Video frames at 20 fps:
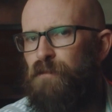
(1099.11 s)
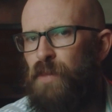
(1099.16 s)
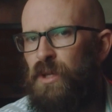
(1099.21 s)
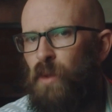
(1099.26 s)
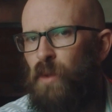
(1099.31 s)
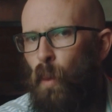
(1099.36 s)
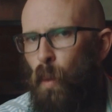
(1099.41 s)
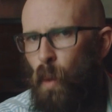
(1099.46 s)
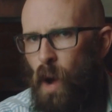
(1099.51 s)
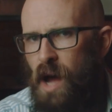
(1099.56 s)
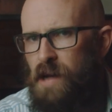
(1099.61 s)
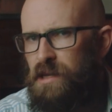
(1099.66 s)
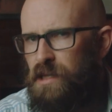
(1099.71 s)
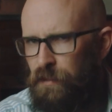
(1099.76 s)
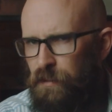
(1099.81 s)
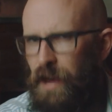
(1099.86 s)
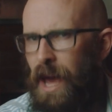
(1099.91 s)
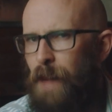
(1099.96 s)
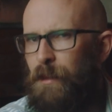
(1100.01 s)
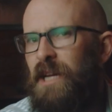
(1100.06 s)
but the
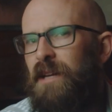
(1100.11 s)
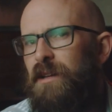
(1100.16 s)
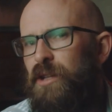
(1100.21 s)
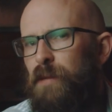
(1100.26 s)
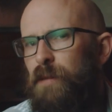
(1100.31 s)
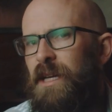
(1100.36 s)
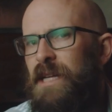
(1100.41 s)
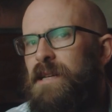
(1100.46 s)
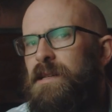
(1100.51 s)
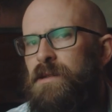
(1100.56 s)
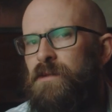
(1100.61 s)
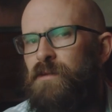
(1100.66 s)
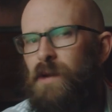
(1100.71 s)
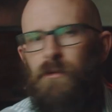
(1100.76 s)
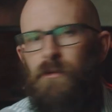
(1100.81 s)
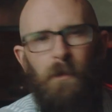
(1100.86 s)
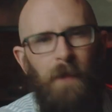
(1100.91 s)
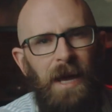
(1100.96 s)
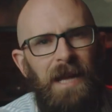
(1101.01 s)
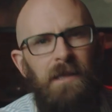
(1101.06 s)
worst famine in human history
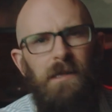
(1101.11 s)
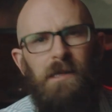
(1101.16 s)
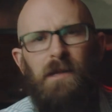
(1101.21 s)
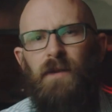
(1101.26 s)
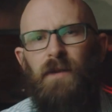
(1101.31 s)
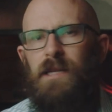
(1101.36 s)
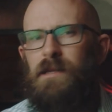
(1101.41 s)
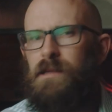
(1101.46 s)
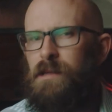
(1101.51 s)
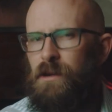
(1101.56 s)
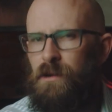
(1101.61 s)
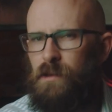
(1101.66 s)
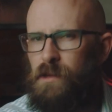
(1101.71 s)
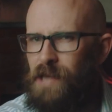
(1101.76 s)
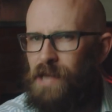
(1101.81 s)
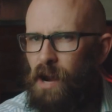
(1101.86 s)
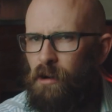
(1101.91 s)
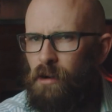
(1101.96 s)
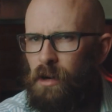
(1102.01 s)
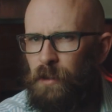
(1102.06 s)
remains an event so
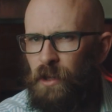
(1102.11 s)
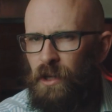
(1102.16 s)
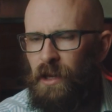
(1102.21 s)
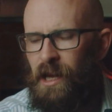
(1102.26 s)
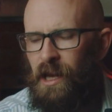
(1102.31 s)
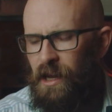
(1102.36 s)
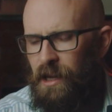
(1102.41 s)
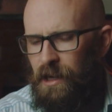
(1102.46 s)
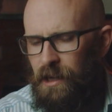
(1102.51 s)
terrible